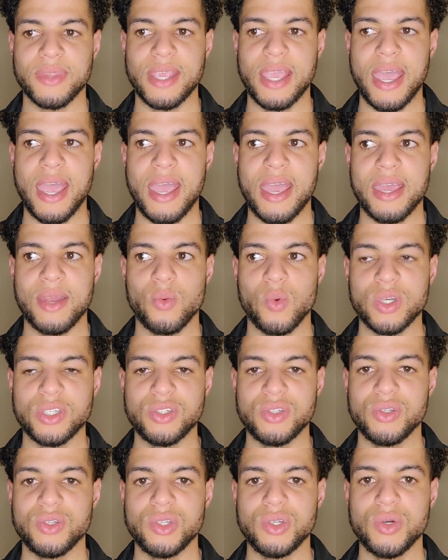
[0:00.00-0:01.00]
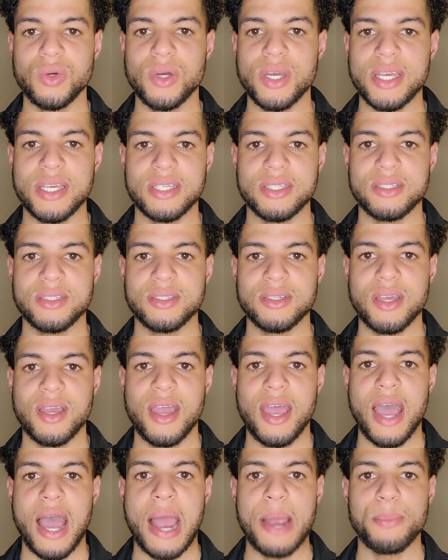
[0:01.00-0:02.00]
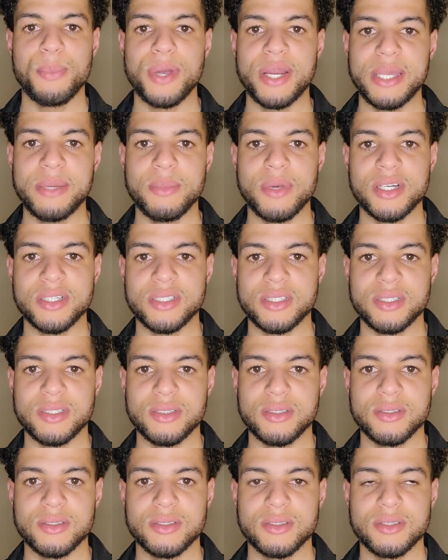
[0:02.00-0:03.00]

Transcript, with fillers: And what you do is I pretty much